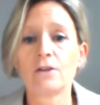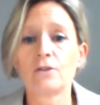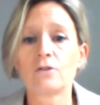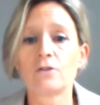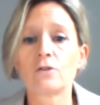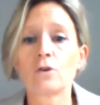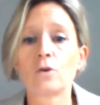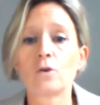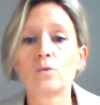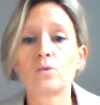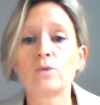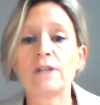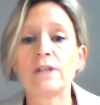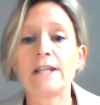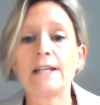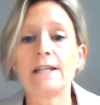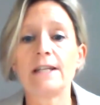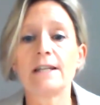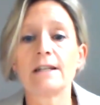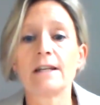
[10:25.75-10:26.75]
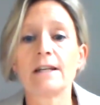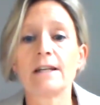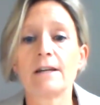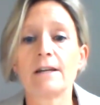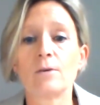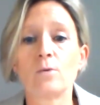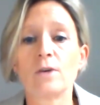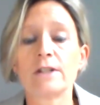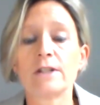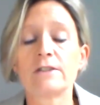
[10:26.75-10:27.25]
So we
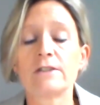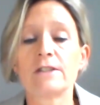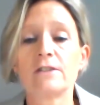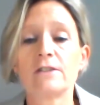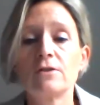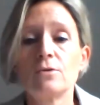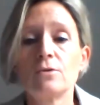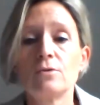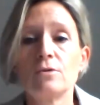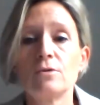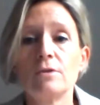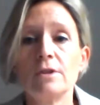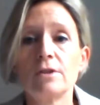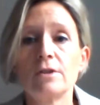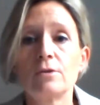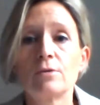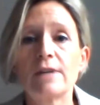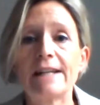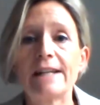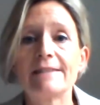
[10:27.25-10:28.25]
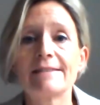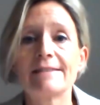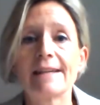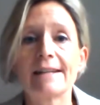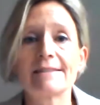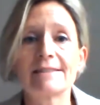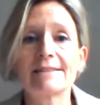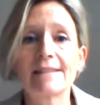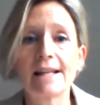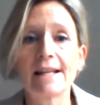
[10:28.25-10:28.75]
wanted to create
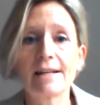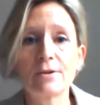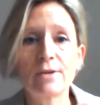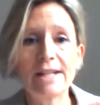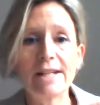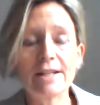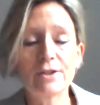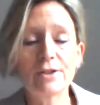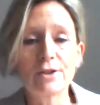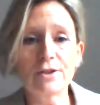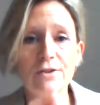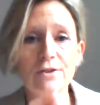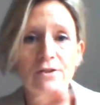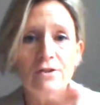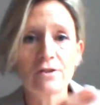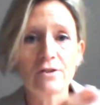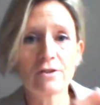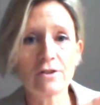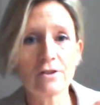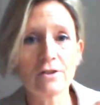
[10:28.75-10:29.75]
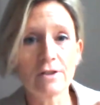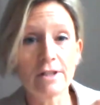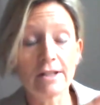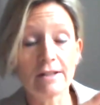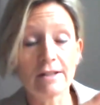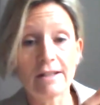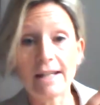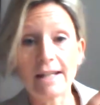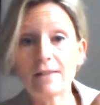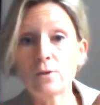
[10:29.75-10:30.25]
accelerators
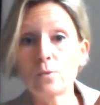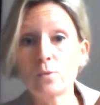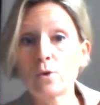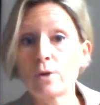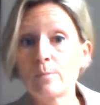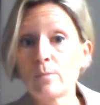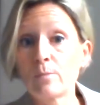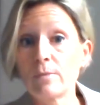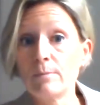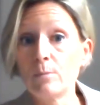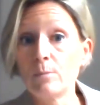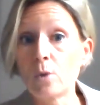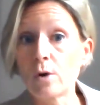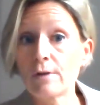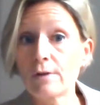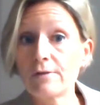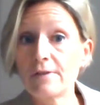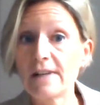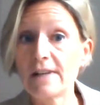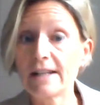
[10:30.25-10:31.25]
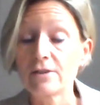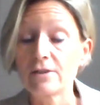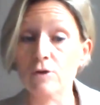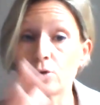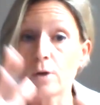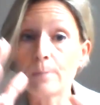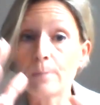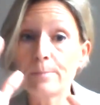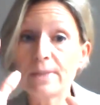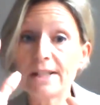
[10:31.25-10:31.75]
that were more
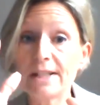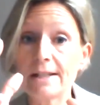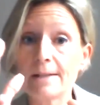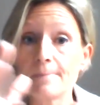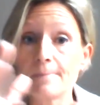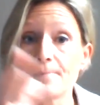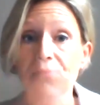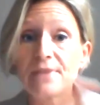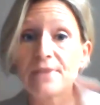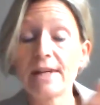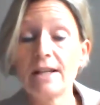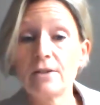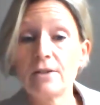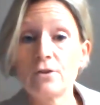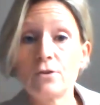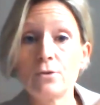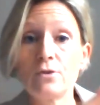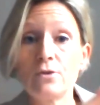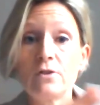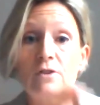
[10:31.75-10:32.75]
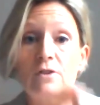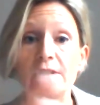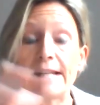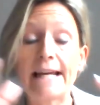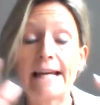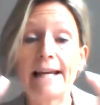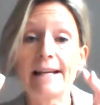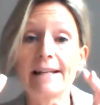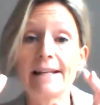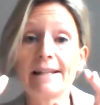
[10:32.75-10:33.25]
philanthropic to
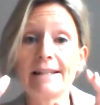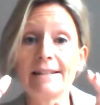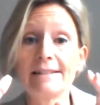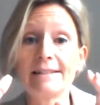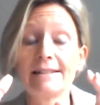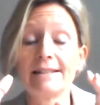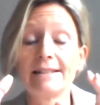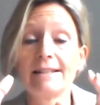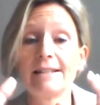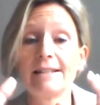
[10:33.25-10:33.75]
scale